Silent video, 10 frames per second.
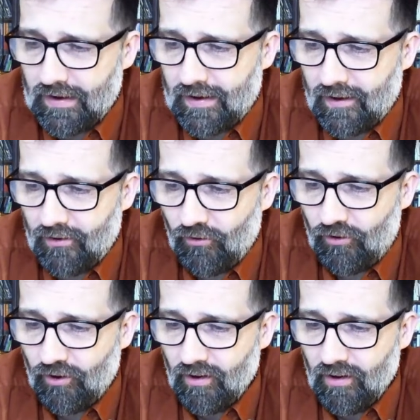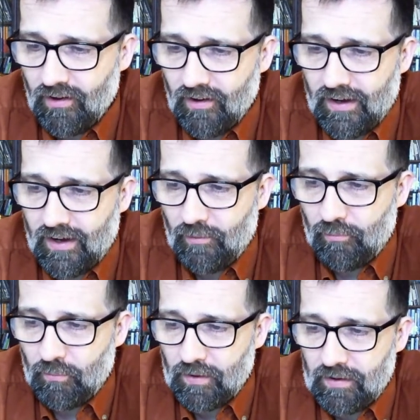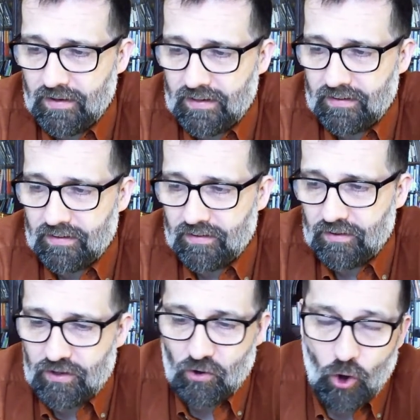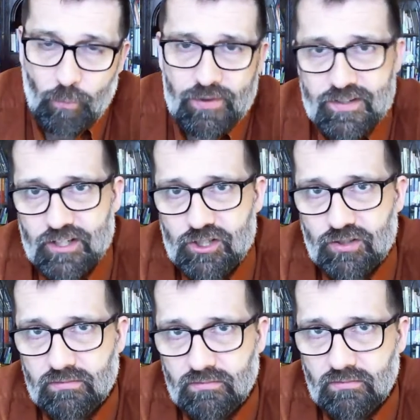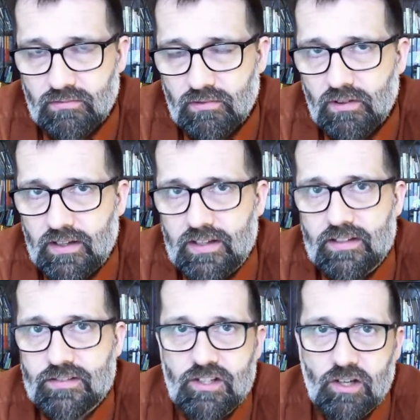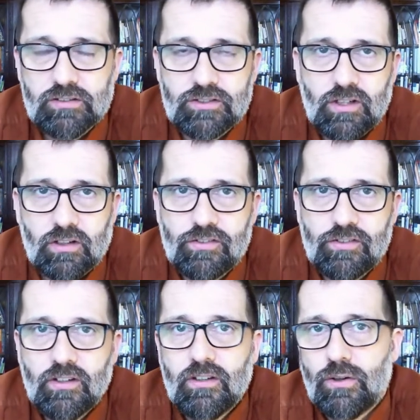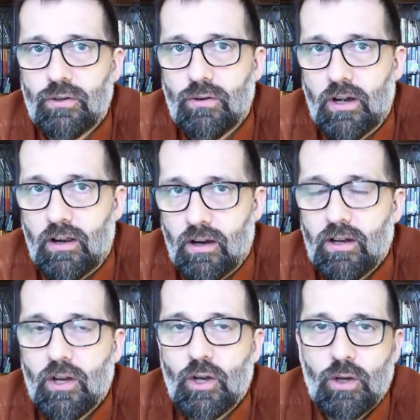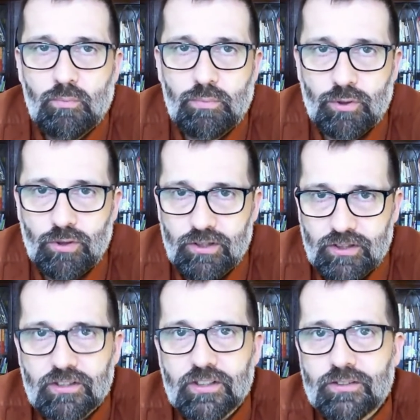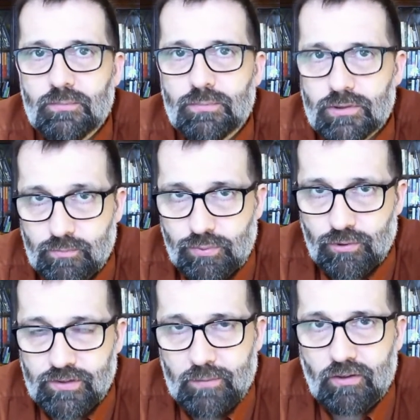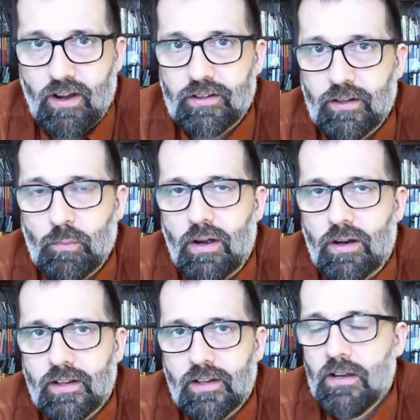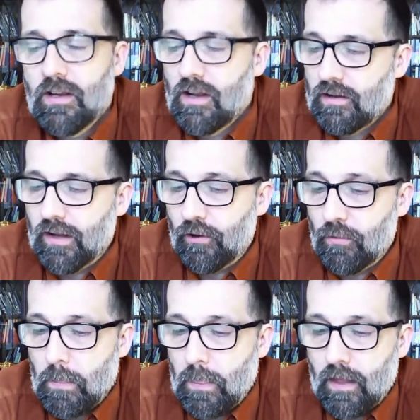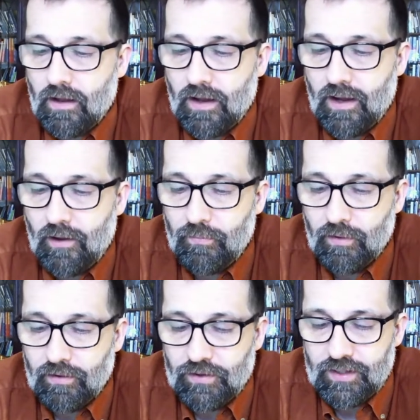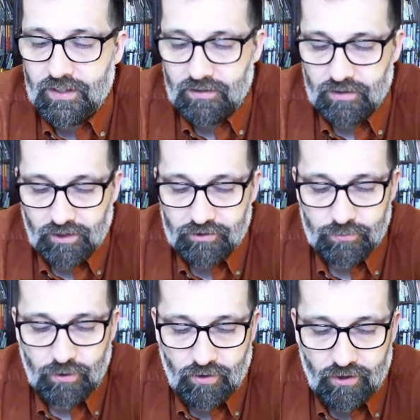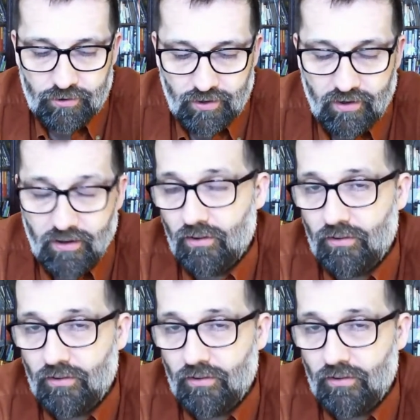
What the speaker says: and the opposition is the Young Turks, who are pro-Hillary Clinton, pro-Democratic Party. Now, the Louder with Crowder